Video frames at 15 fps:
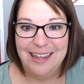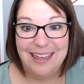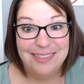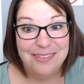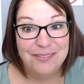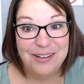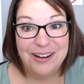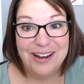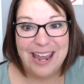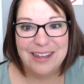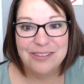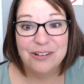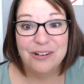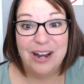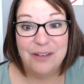At the very
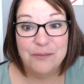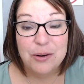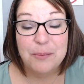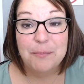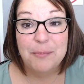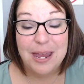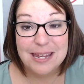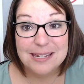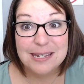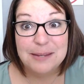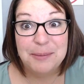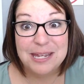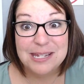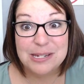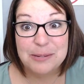end, they're going to have an
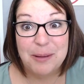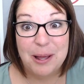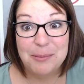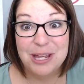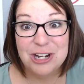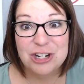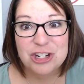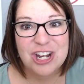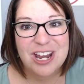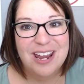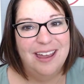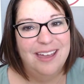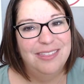amazing piece to publish,